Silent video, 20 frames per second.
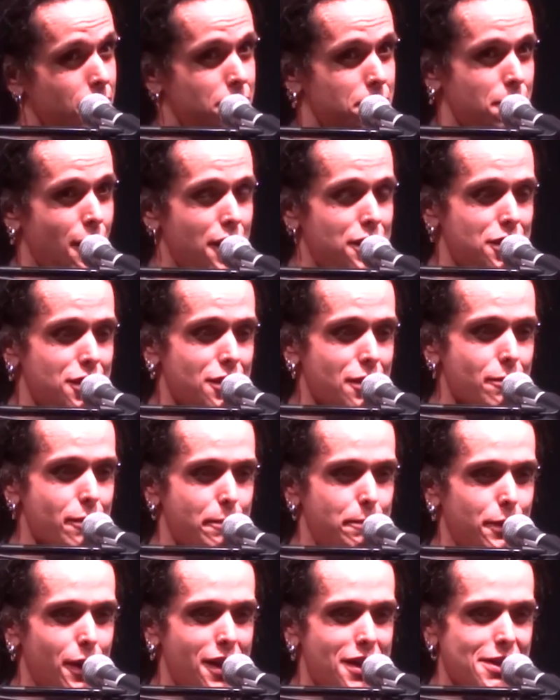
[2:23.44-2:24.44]
They need a
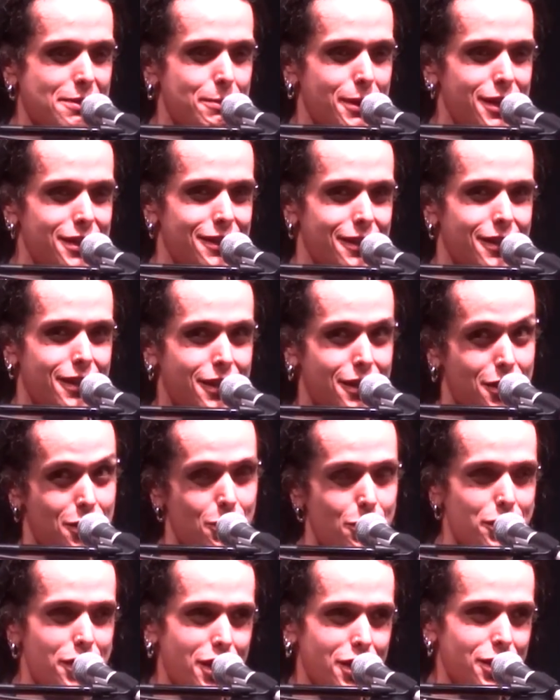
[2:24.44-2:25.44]
replacement.
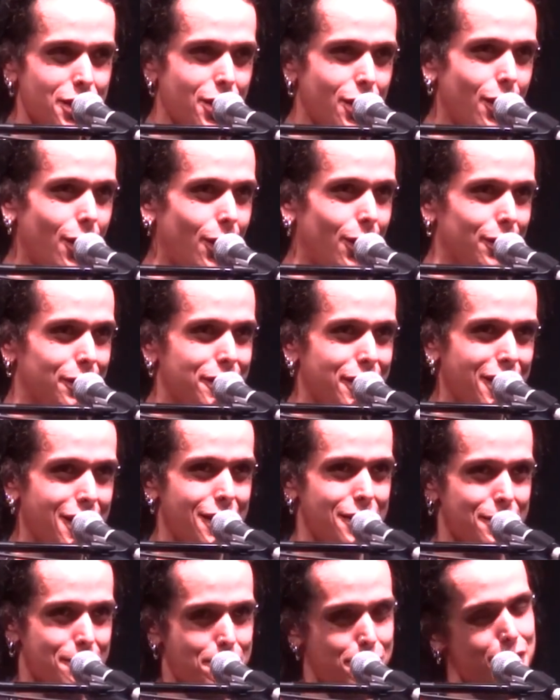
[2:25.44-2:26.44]
Who are they gonna call? The
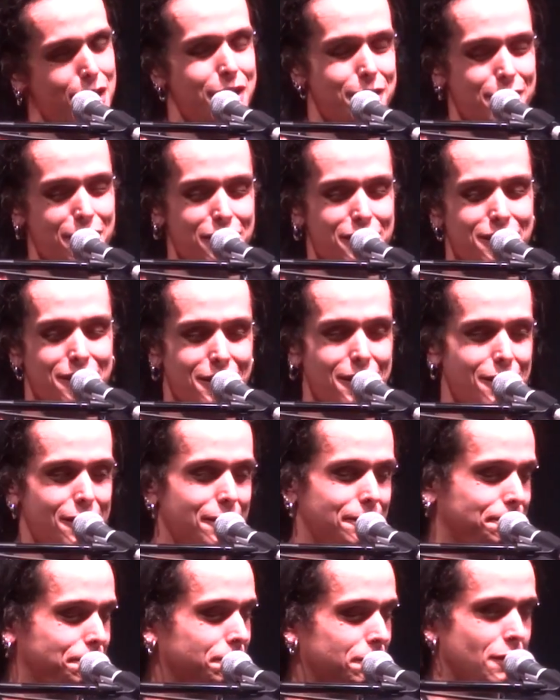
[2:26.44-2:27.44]
guy they're playing with. Yeah.
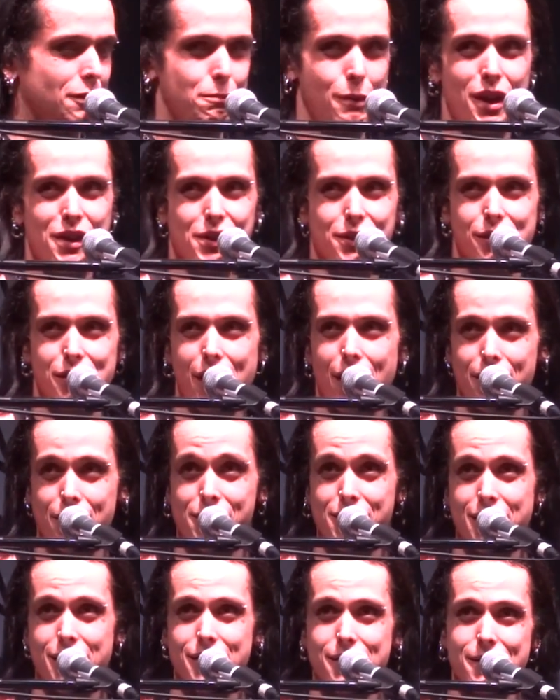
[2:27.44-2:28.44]
Basically, that
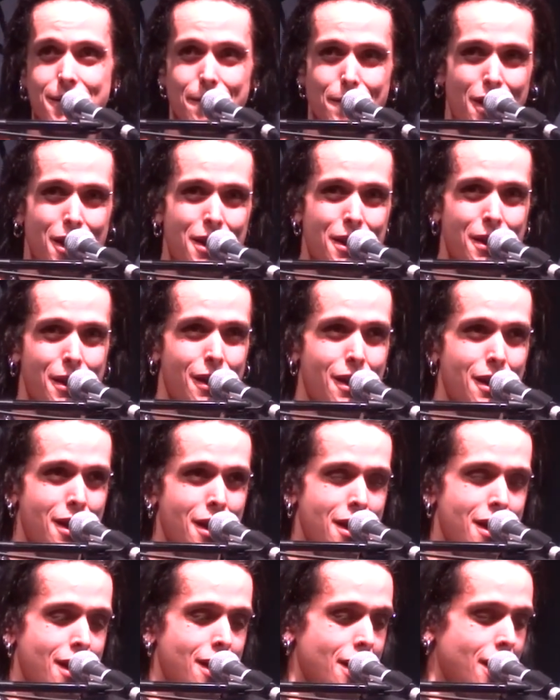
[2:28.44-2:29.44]
was it.
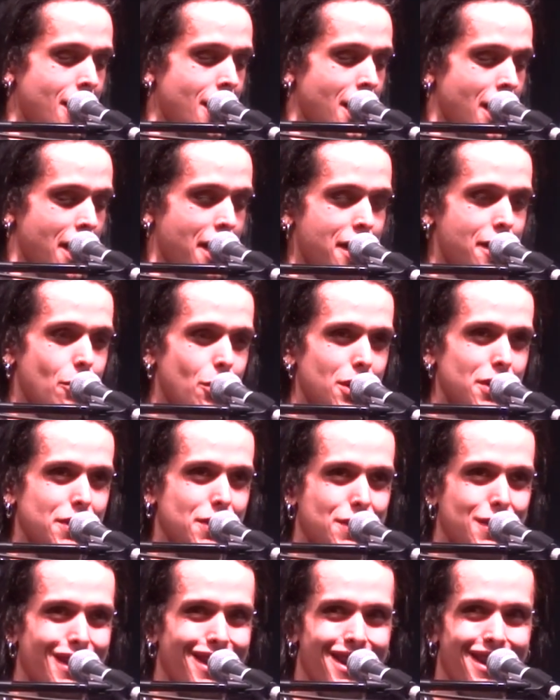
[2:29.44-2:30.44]
It
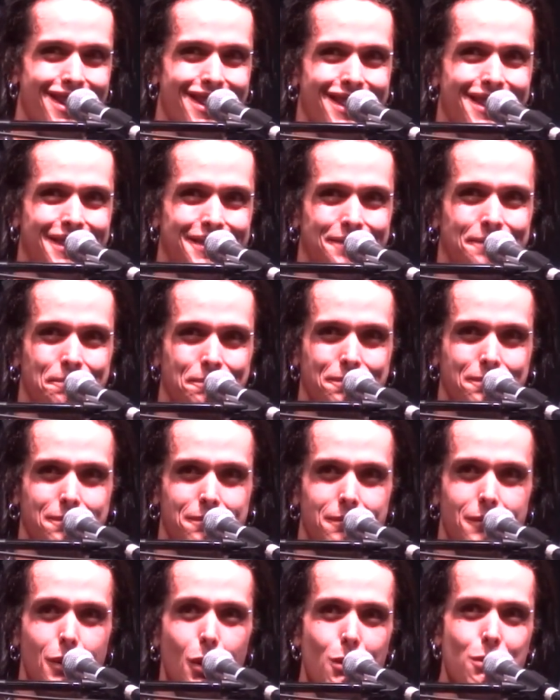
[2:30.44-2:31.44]
was.
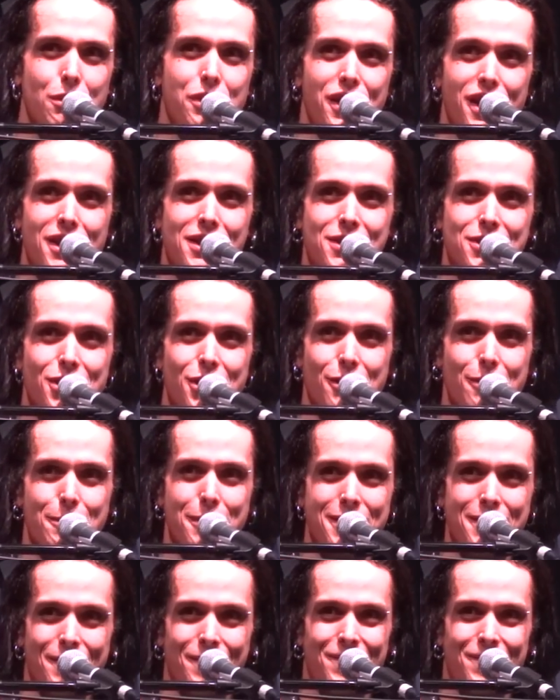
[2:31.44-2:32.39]
Well, thanks, Jeremy.